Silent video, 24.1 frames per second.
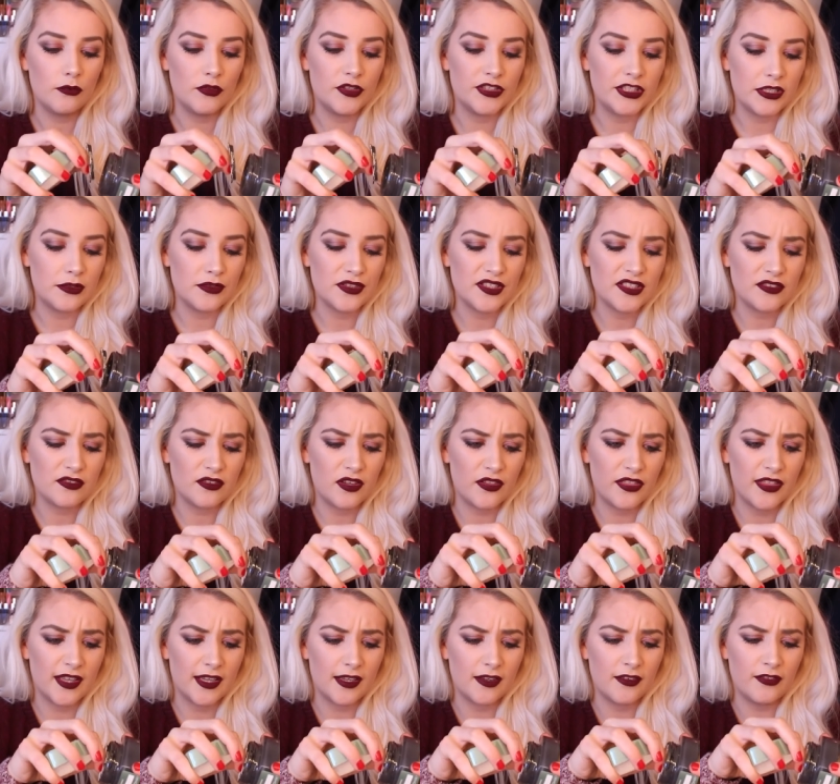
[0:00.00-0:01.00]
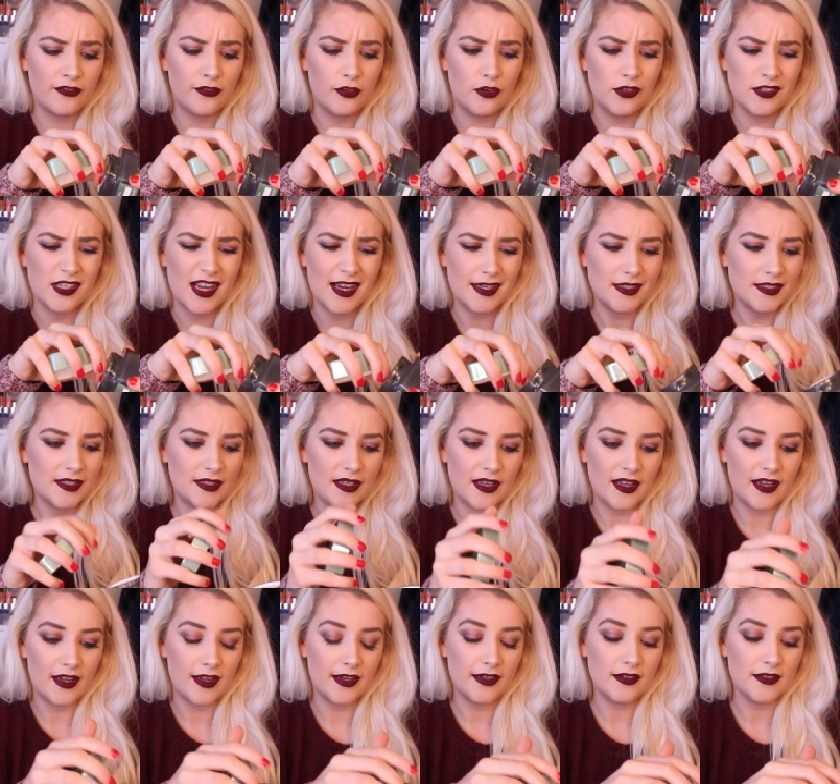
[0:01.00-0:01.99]
reduced to I think four
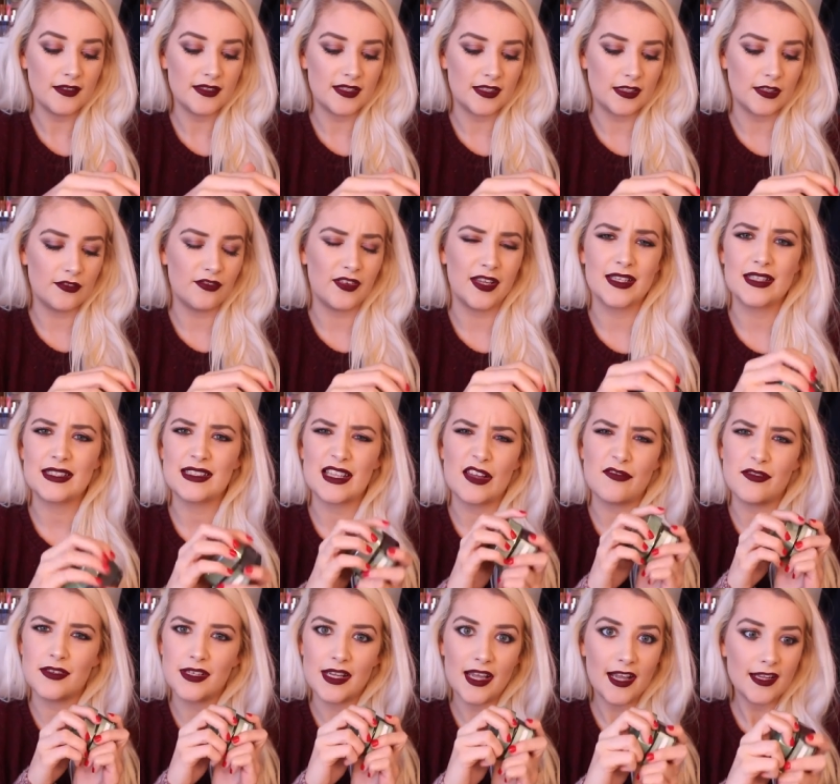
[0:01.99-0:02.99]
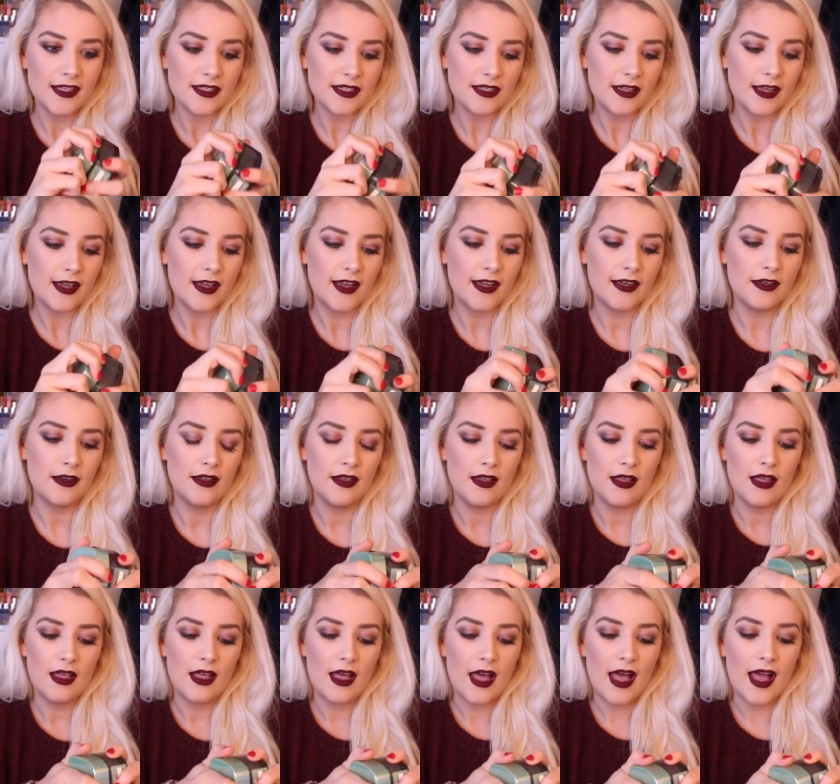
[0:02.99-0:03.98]
ninety-nine instead of like seven ninety-nine,
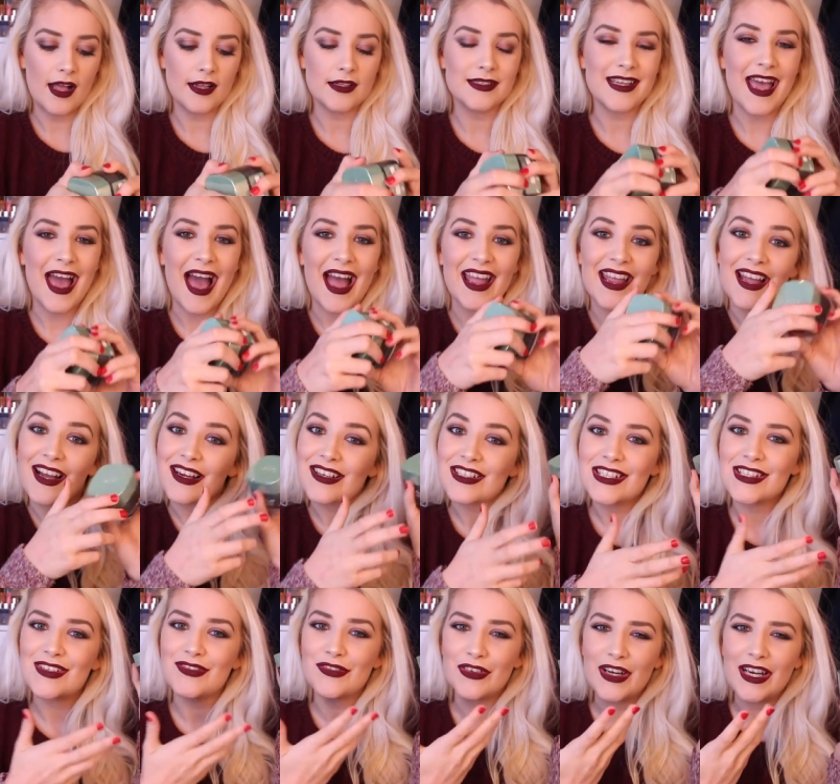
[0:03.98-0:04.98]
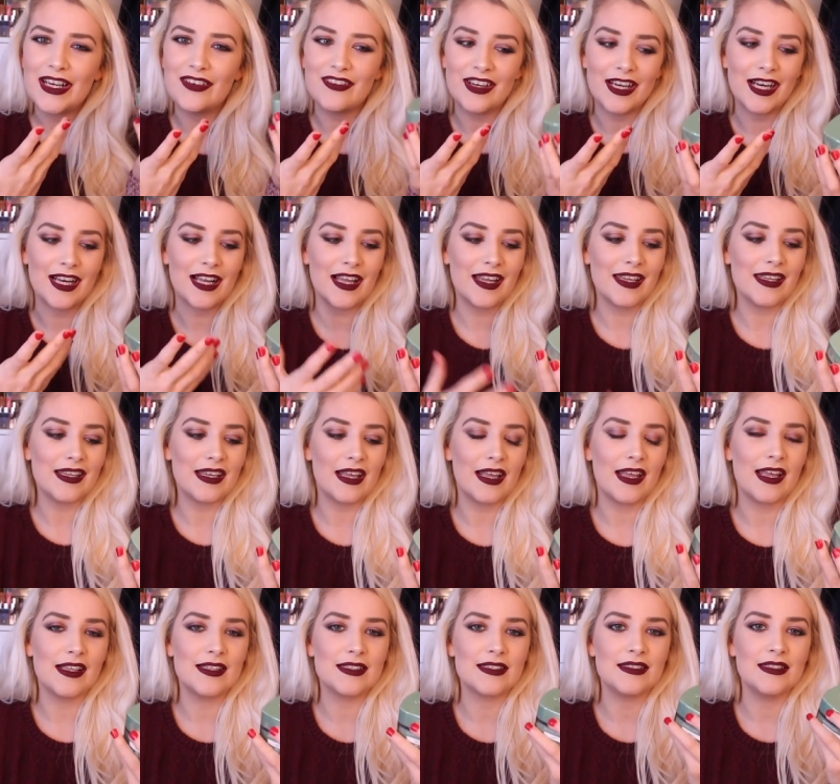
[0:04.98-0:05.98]
and I actually really really like
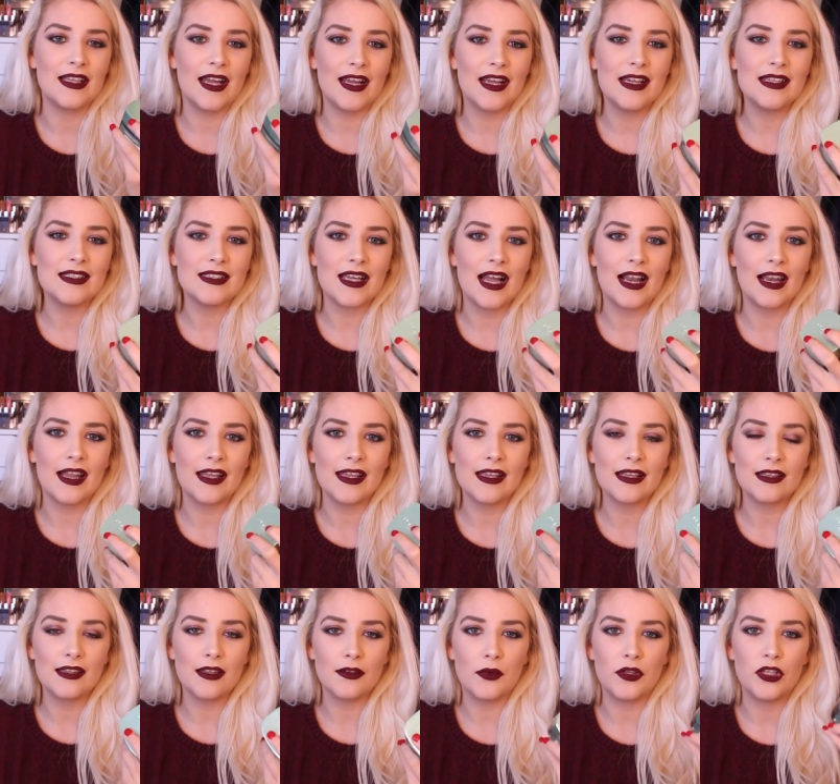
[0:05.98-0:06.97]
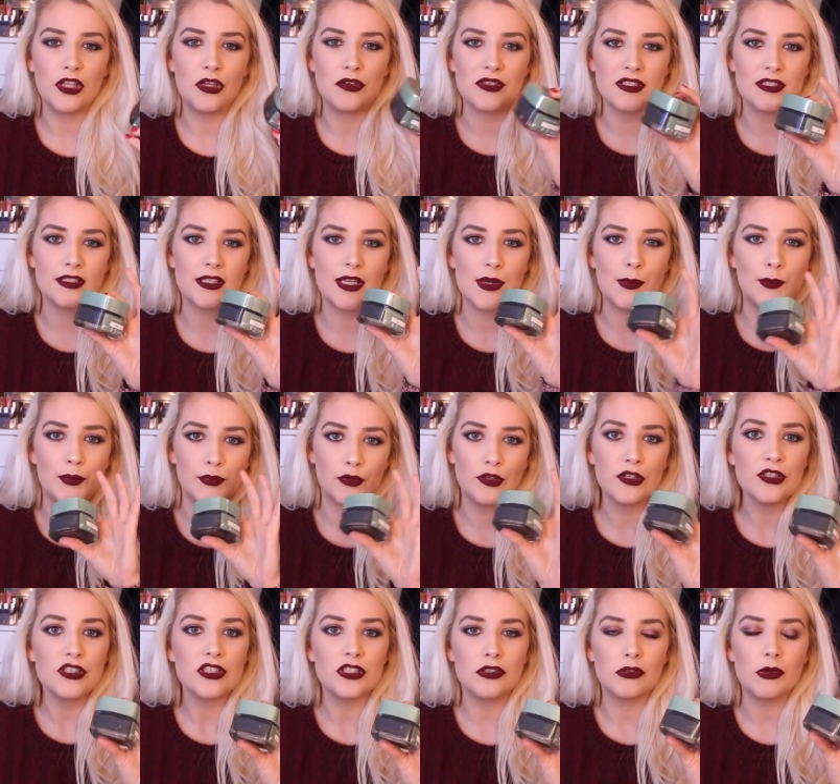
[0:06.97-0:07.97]
it. It's nice. I like using a
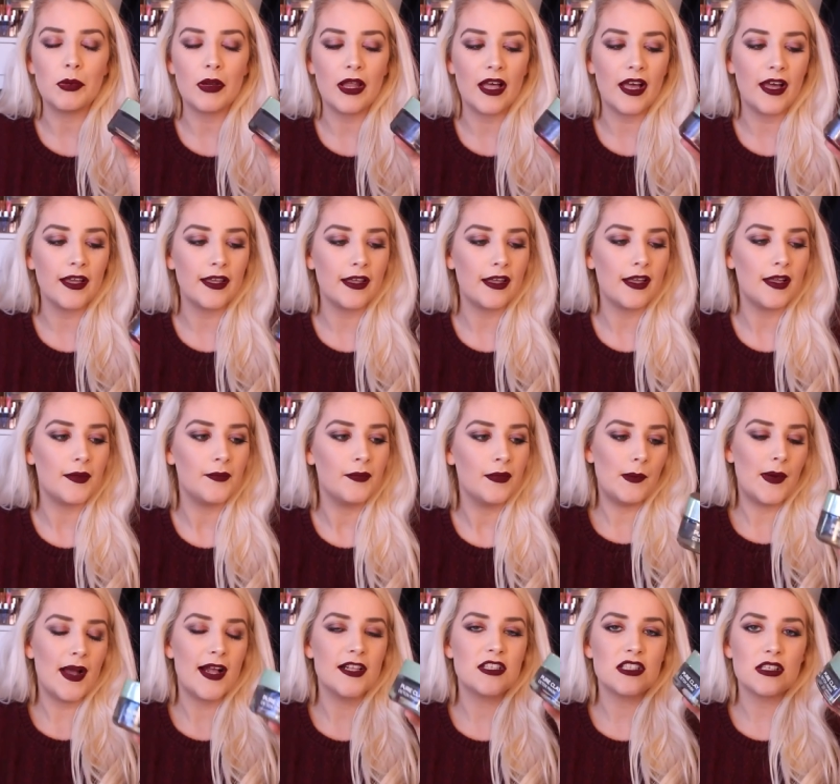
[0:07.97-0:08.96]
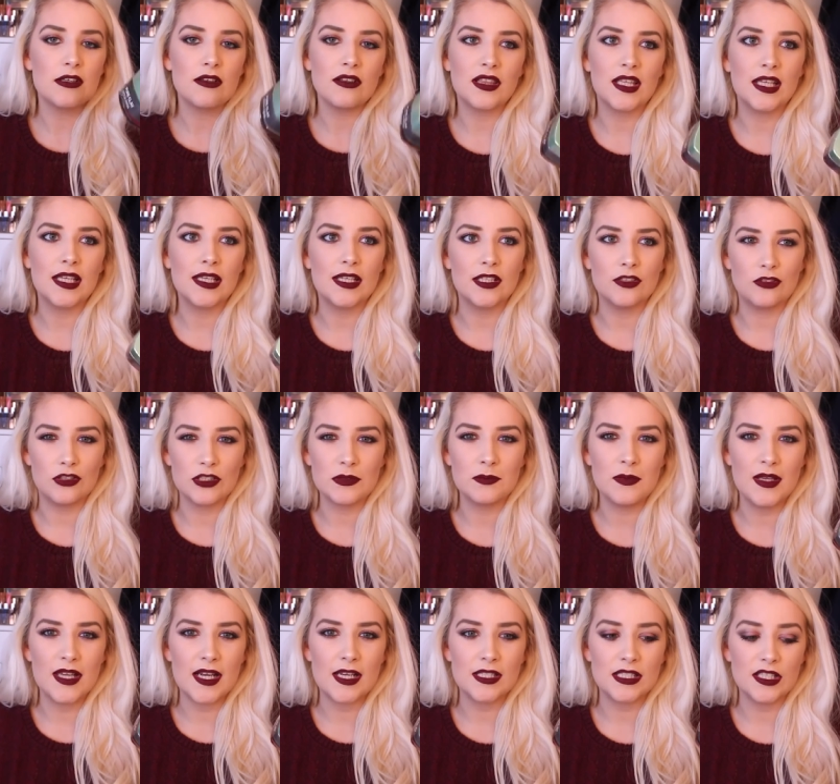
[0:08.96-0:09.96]
brush to apply it, but I do think it does
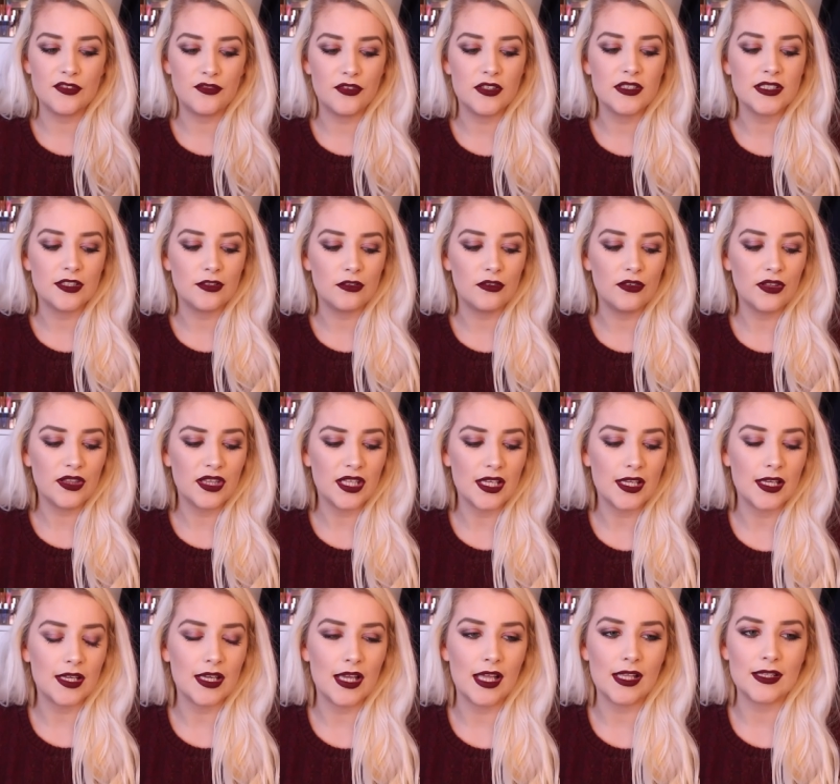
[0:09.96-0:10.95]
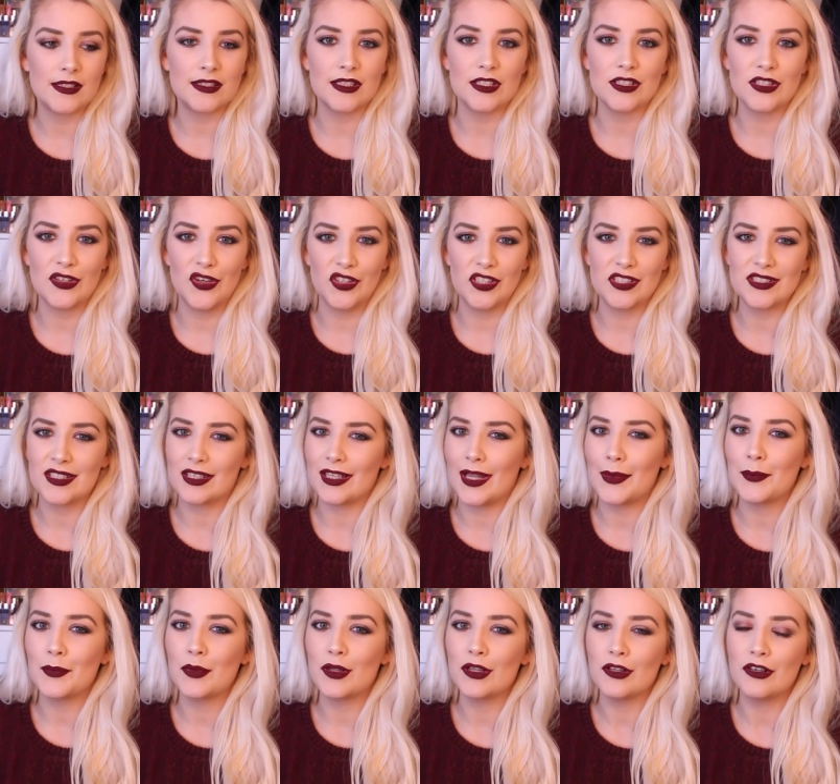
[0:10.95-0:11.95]
make a difference. I don't think it's as good as
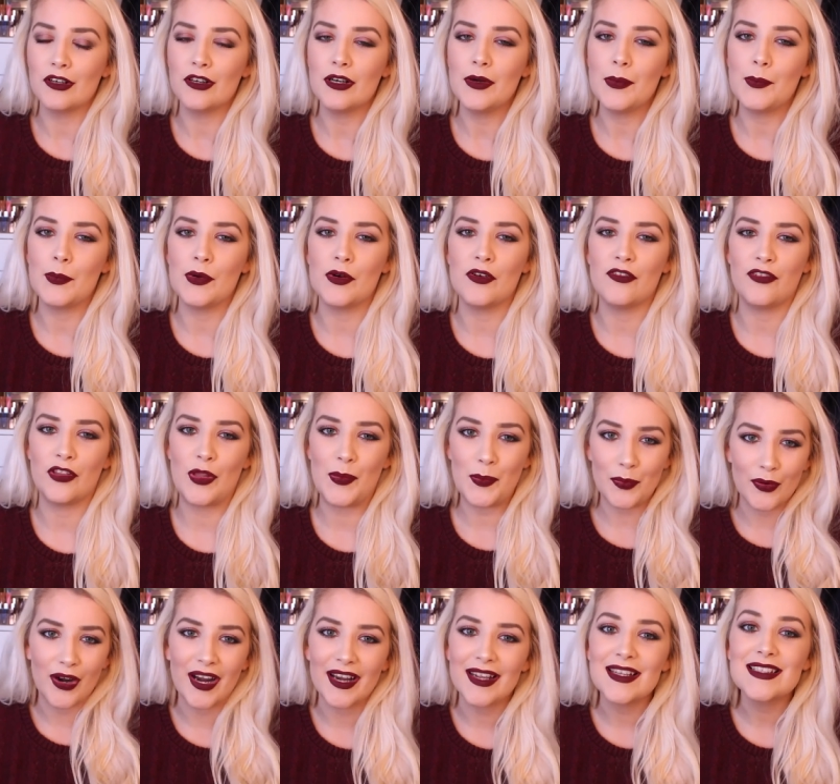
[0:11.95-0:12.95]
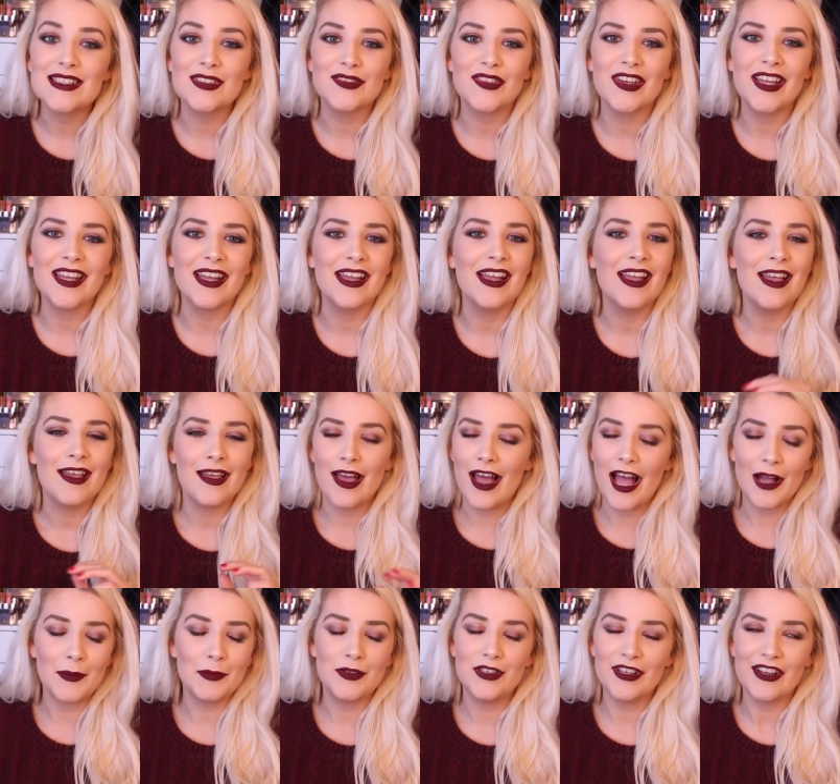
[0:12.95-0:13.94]
Glam Glow, but for the price of it,
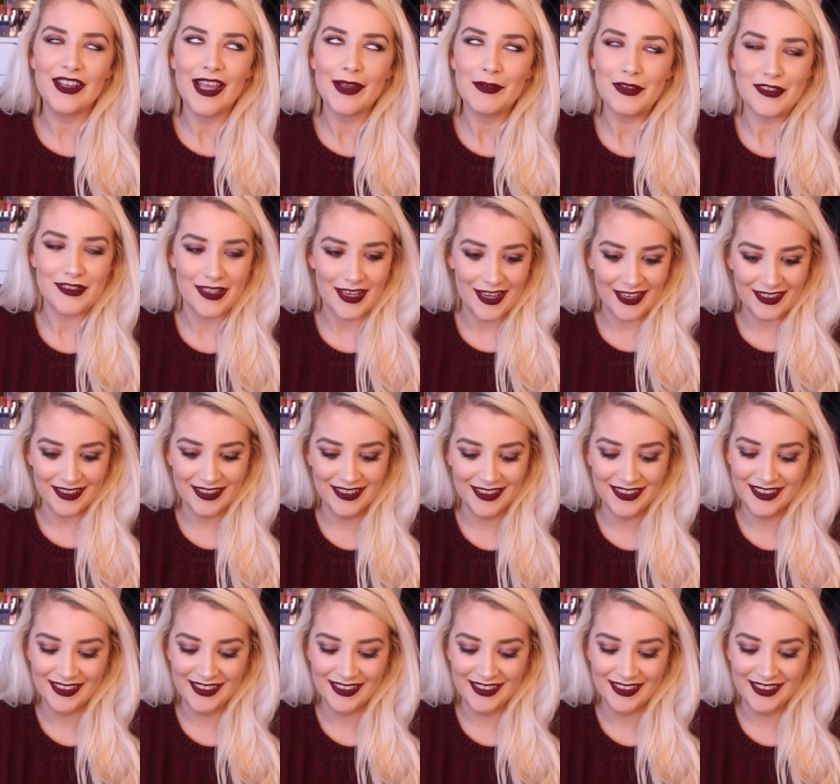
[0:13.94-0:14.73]
I'm okay with that.